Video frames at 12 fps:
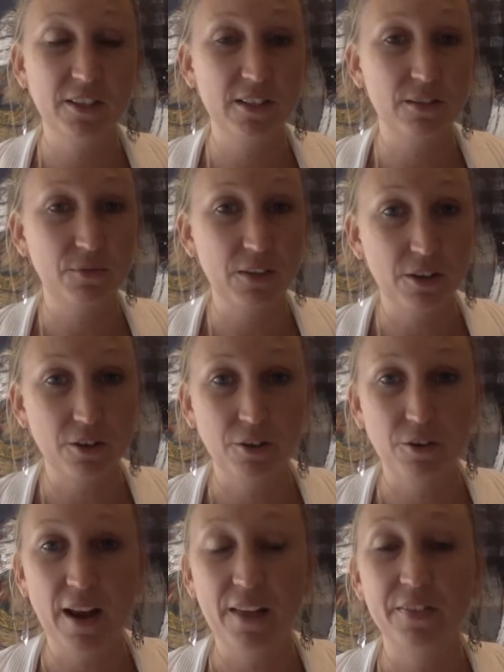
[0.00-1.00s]
there's a
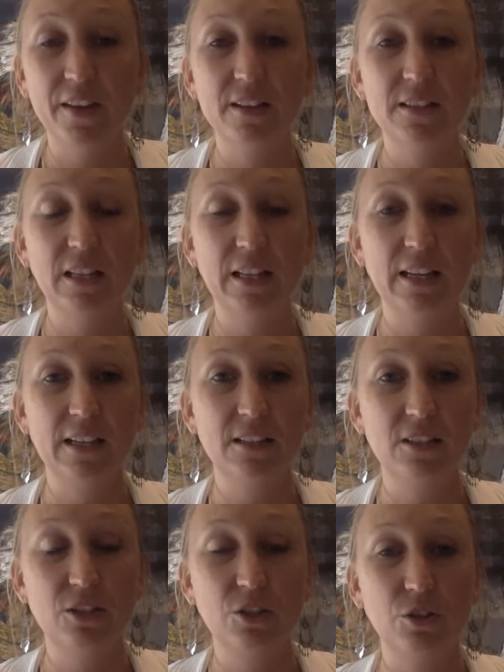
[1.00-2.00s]
video, and there's
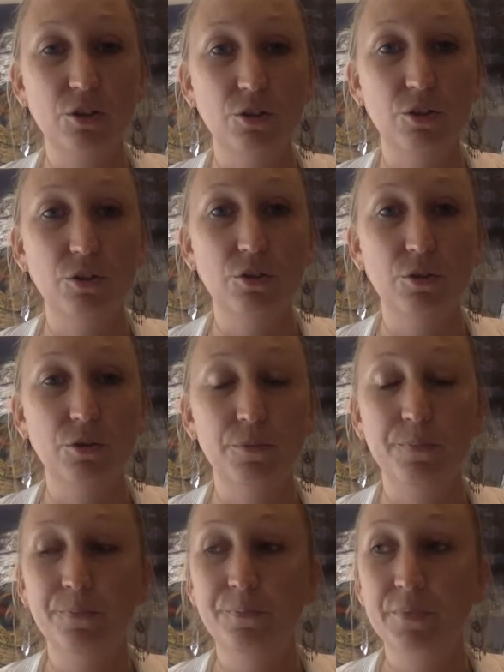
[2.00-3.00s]
links to
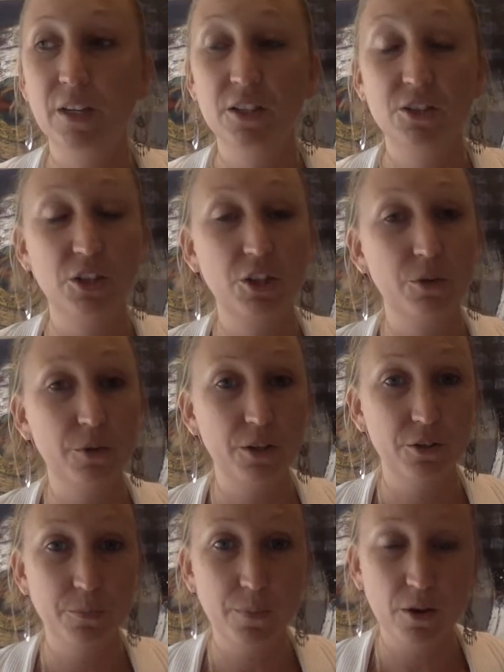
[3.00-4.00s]
secure your
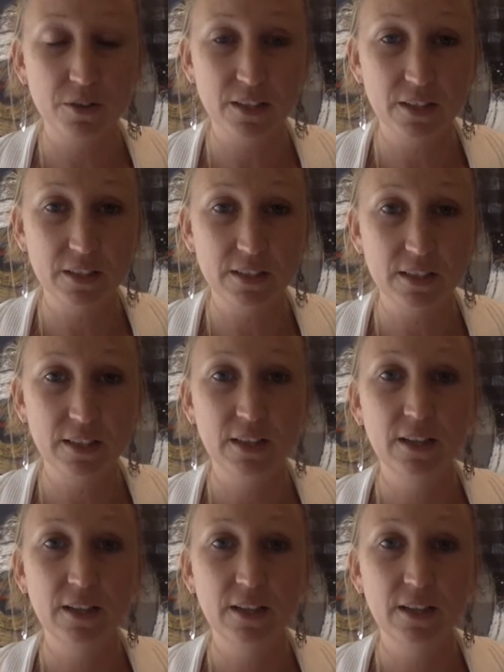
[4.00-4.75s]
deposit.